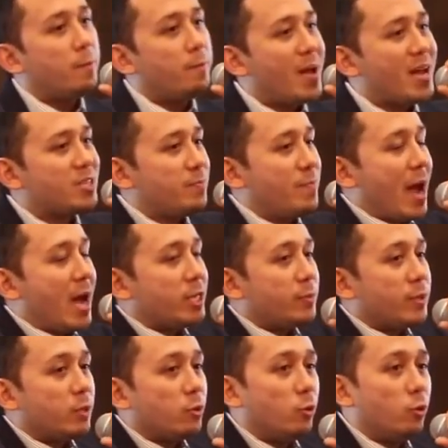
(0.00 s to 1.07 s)
Best
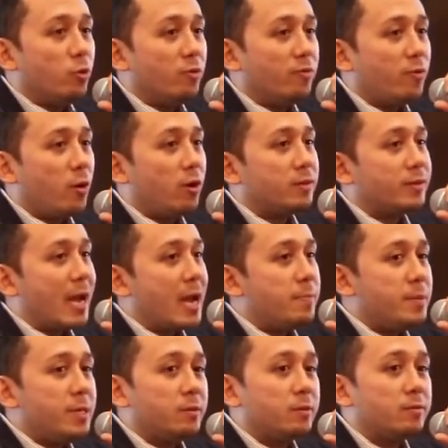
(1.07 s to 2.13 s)
management guru of all time,
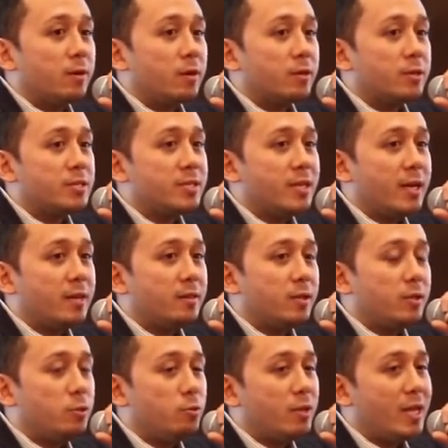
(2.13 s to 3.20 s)
Peter Drucker, said
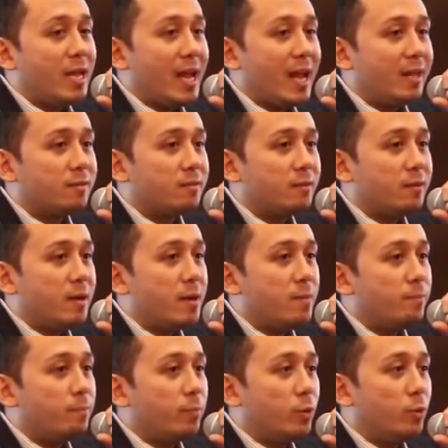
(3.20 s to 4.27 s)
that you can't
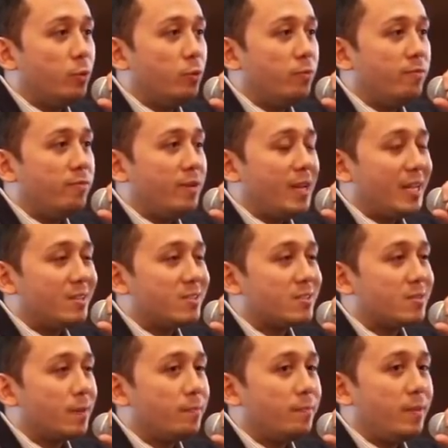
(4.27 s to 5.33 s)
improve in
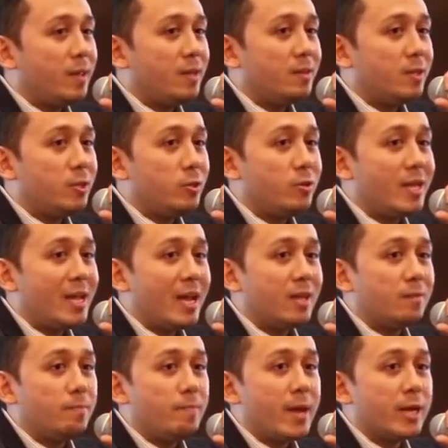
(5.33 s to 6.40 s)
something that you
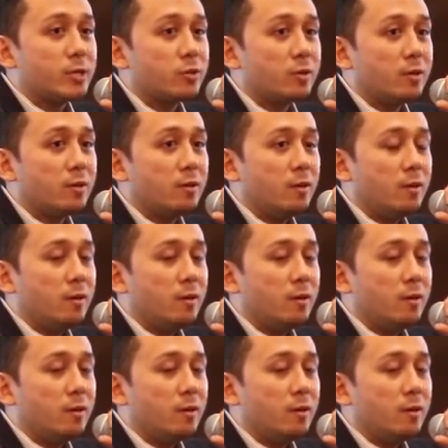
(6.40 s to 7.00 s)
can't measure.